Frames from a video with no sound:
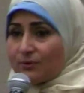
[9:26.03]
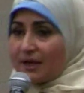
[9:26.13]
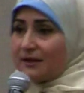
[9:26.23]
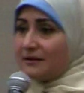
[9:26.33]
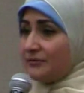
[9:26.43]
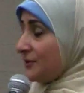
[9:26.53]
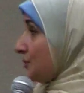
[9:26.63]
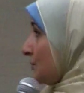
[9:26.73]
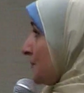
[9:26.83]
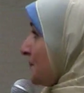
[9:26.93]
and in
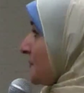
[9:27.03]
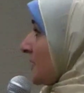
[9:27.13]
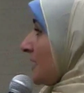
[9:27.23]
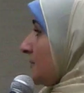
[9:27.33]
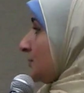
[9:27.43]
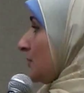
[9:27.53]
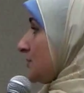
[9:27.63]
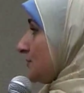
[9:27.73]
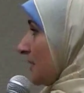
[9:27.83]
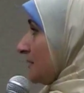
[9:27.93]
vitro. I made
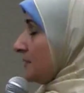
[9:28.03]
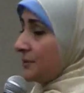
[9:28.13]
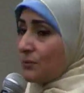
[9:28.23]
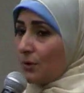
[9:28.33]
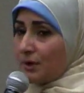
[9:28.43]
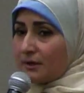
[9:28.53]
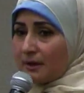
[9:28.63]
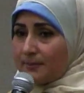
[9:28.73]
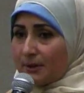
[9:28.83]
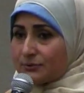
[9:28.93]
also another work
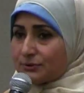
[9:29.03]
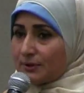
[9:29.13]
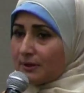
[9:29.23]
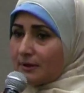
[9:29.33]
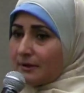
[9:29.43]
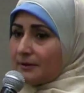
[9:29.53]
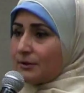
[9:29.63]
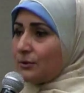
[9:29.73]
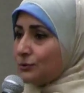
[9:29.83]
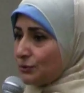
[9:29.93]
about
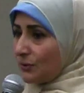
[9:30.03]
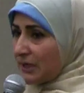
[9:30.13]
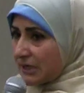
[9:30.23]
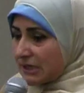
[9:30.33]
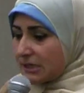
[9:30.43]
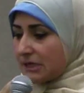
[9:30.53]
controlling